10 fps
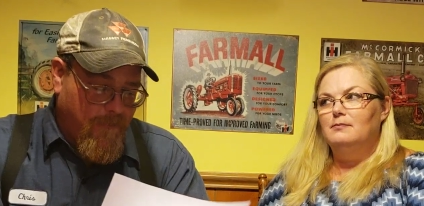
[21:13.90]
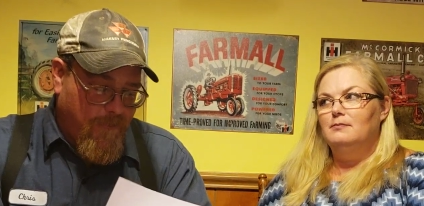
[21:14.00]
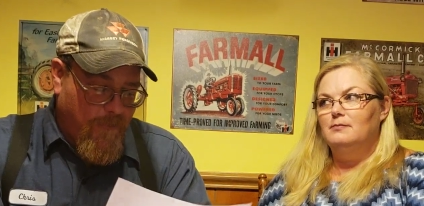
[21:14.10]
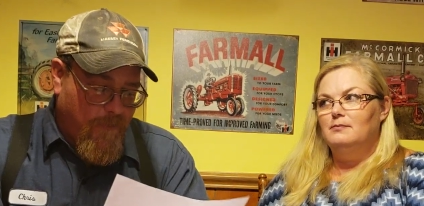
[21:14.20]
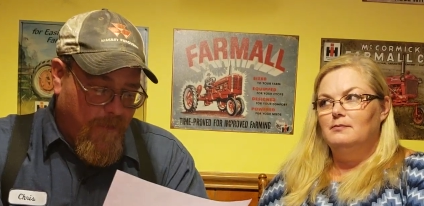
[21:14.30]
Speaker 1: a
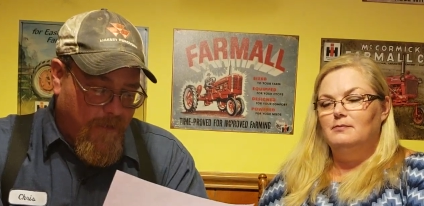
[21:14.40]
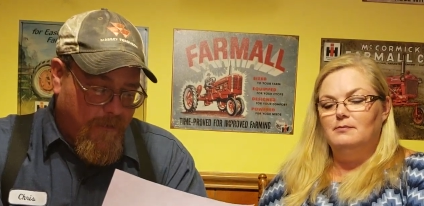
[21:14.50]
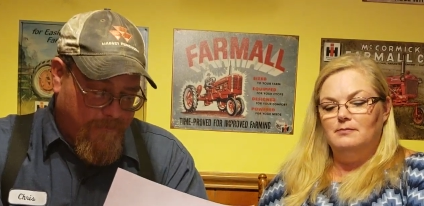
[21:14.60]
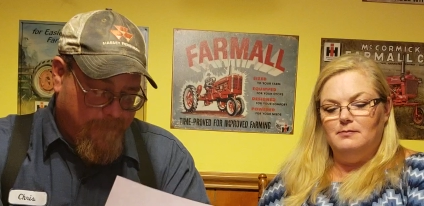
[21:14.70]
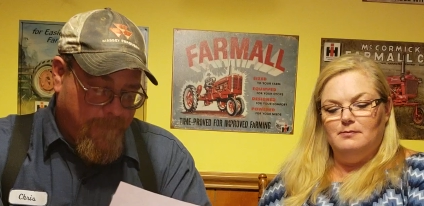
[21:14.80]
short neck.
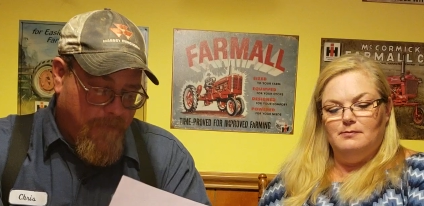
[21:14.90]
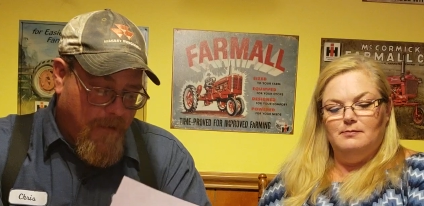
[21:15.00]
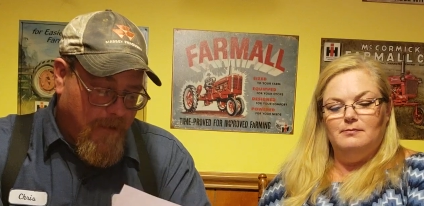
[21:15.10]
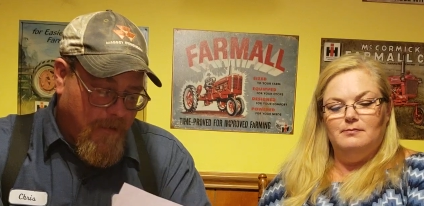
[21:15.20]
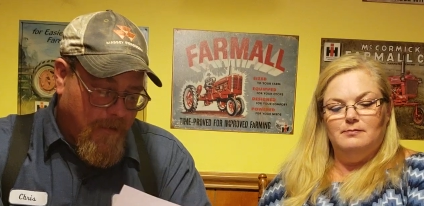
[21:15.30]

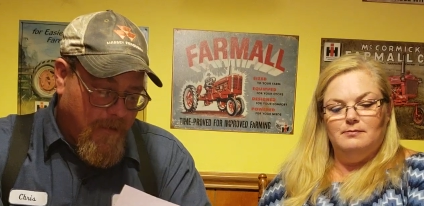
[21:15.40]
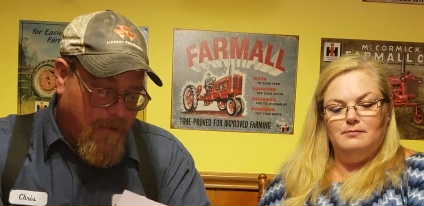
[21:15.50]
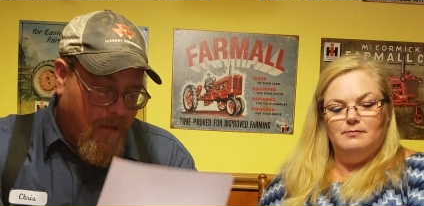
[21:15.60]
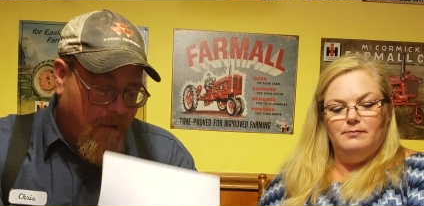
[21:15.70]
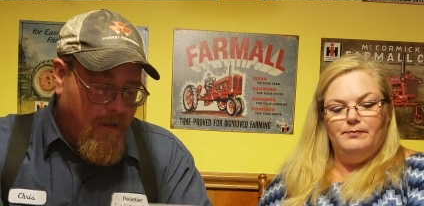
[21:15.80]
I get
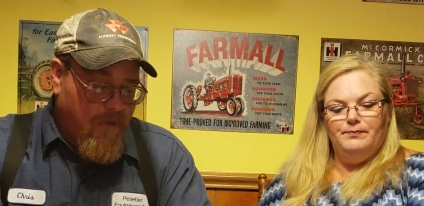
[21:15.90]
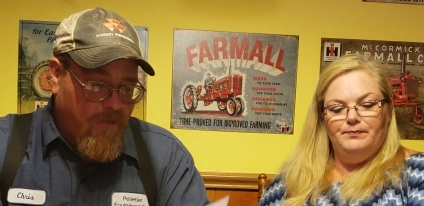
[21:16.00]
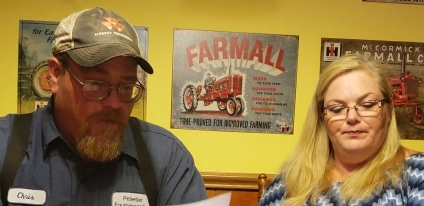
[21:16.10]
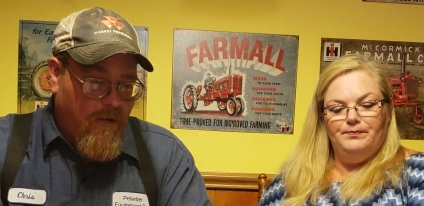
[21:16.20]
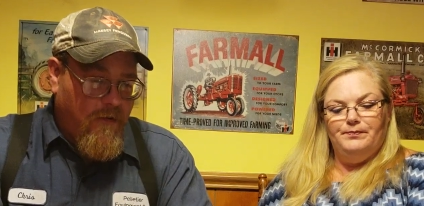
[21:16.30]
that.
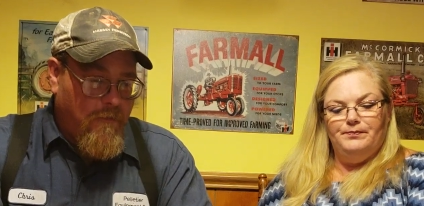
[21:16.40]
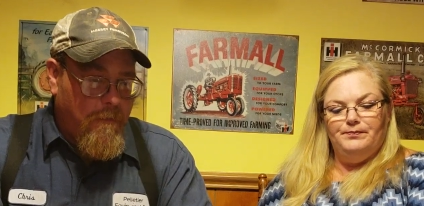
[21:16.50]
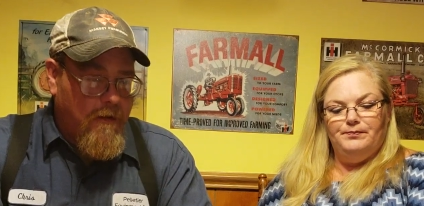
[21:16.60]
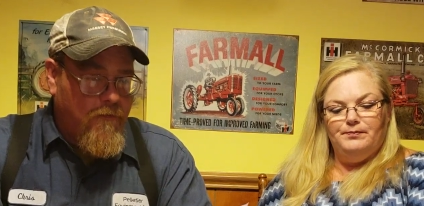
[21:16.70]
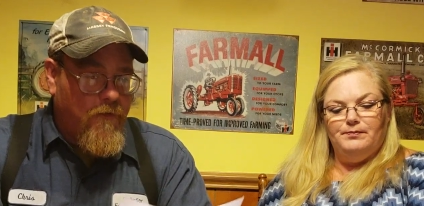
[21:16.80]
Stuffed
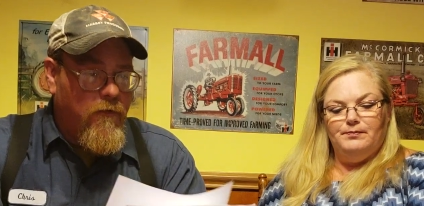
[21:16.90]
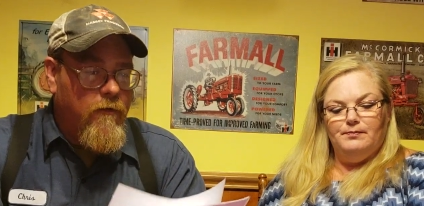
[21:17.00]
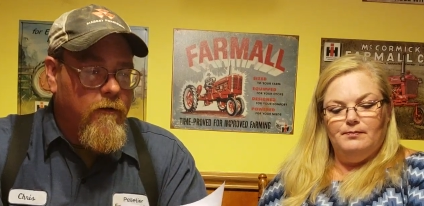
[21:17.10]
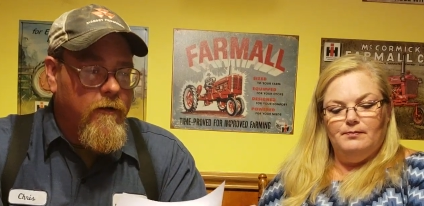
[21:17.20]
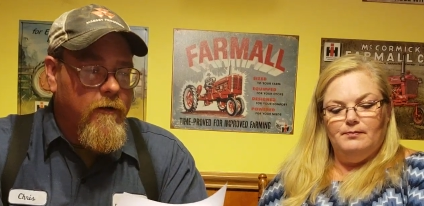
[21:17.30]
means
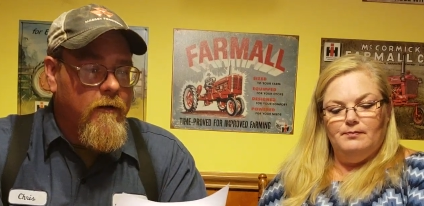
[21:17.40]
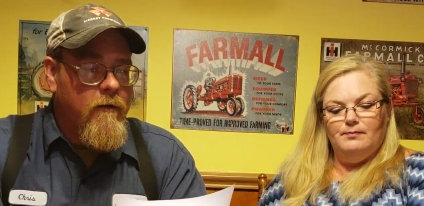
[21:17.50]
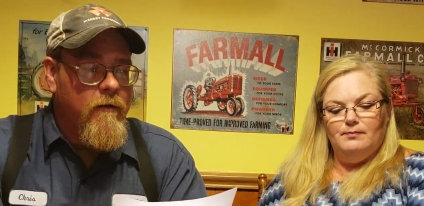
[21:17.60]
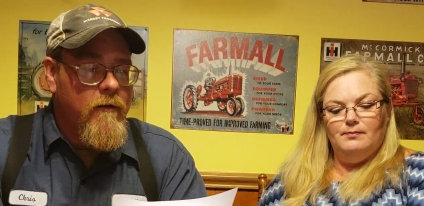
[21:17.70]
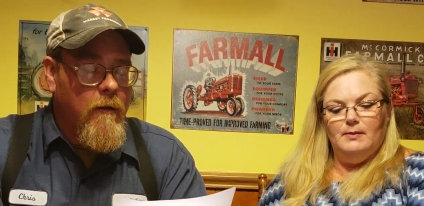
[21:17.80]
full here.
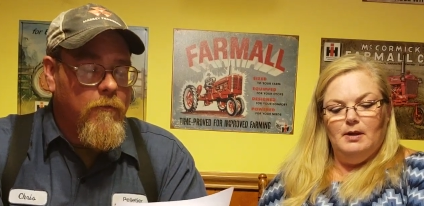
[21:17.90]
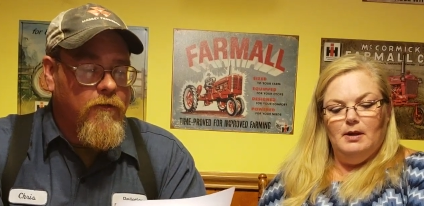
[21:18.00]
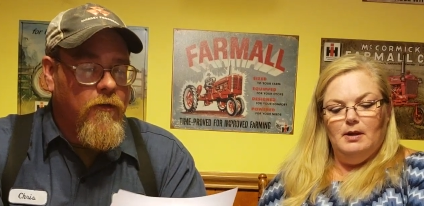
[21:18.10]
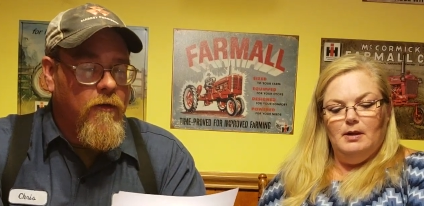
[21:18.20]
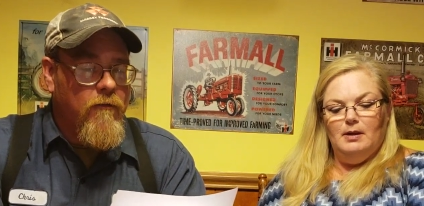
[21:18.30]
I'm
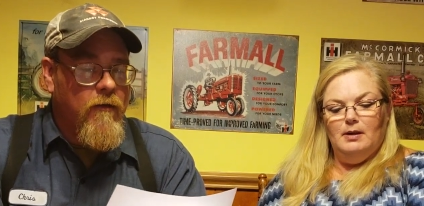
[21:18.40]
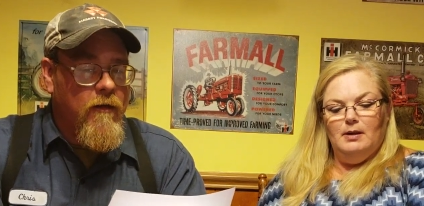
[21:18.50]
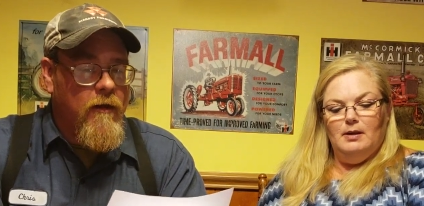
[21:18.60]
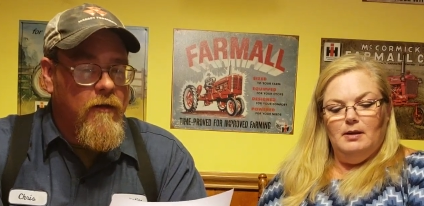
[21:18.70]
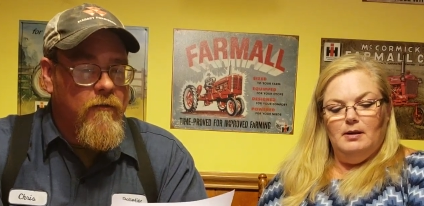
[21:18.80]
stuffed. I
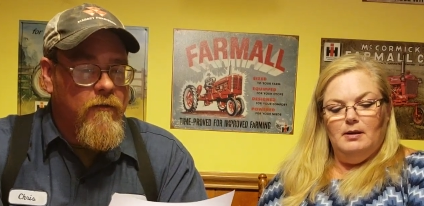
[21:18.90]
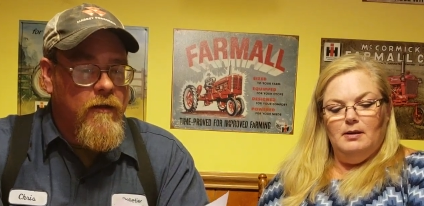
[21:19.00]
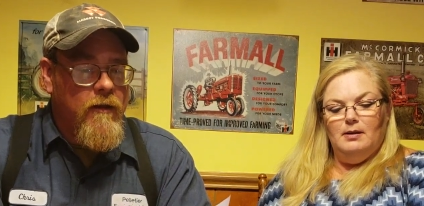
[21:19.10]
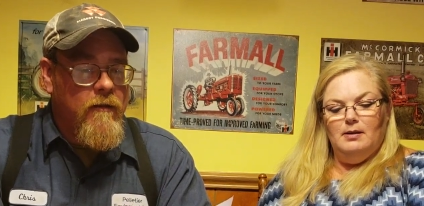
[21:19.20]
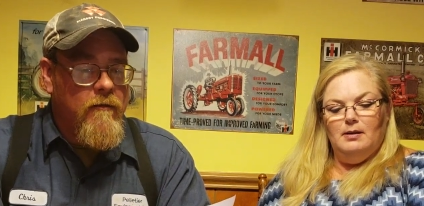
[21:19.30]
had enough to
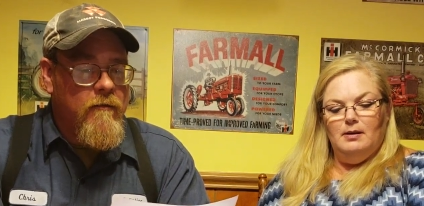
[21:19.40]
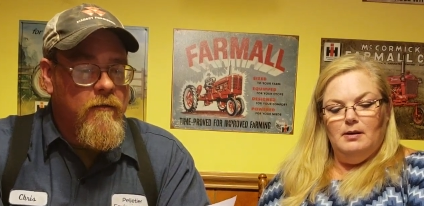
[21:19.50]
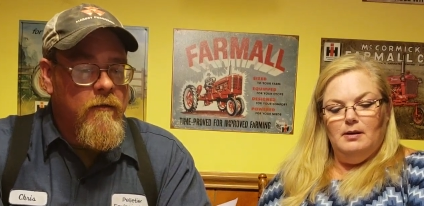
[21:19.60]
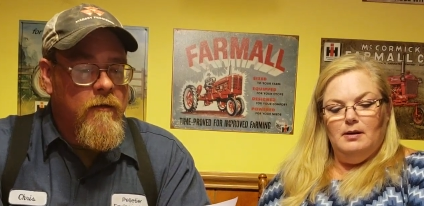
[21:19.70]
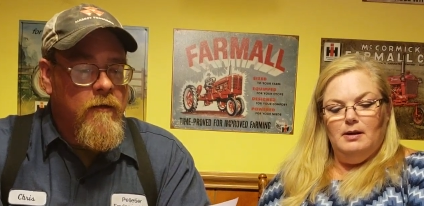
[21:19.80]
eat.
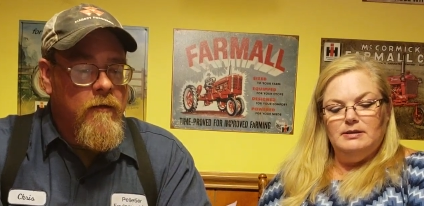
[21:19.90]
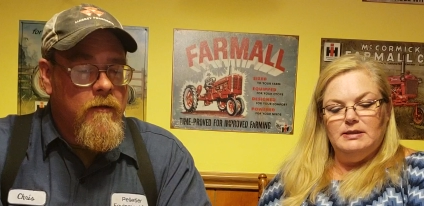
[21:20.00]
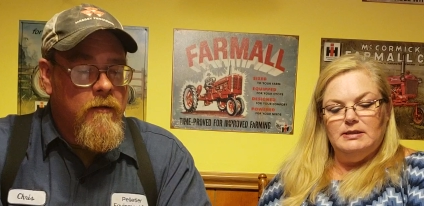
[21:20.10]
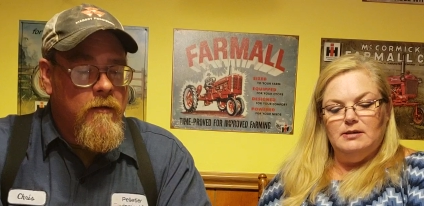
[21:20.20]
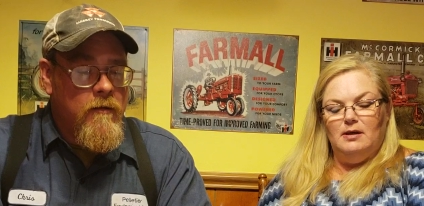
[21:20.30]
Speaker 2: It's
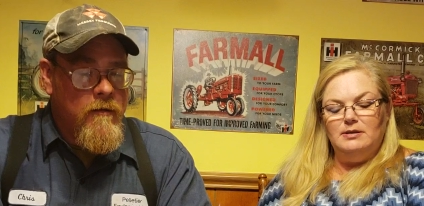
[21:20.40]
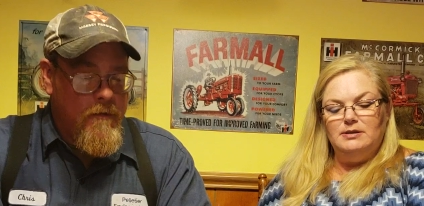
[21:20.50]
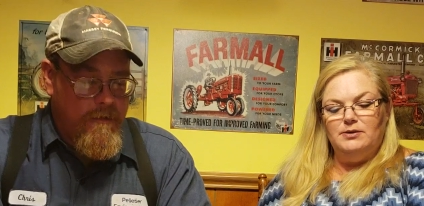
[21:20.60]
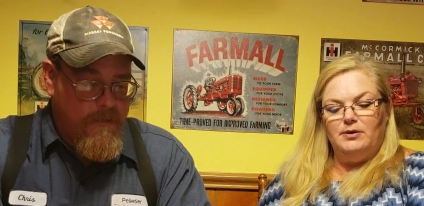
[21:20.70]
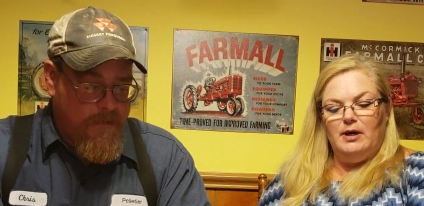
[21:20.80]

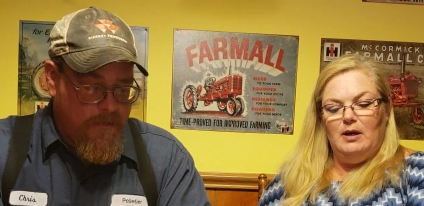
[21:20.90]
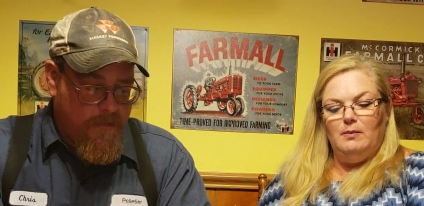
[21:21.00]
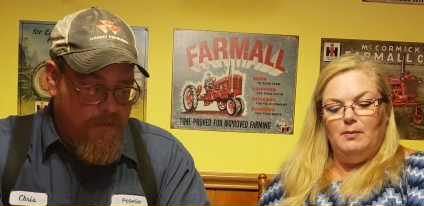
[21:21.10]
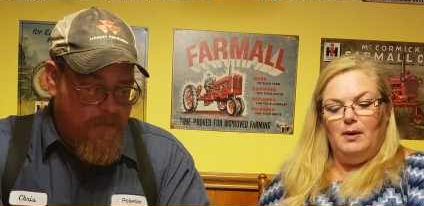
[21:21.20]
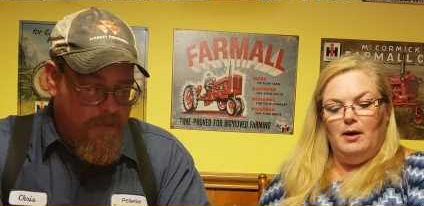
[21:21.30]
exhausted or
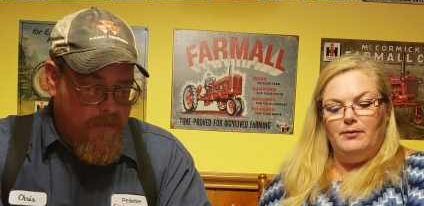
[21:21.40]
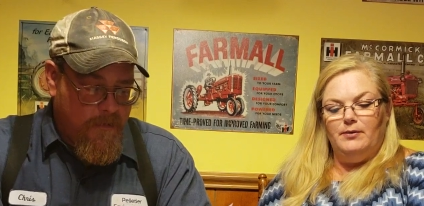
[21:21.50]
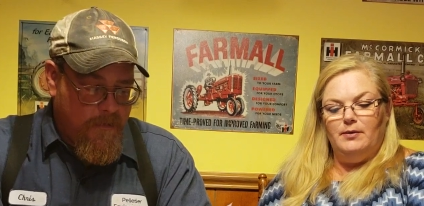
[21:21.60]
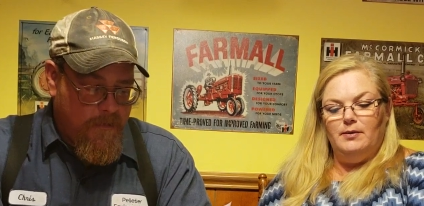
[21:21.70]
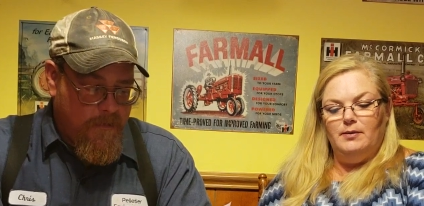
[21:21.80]
can't be bothered.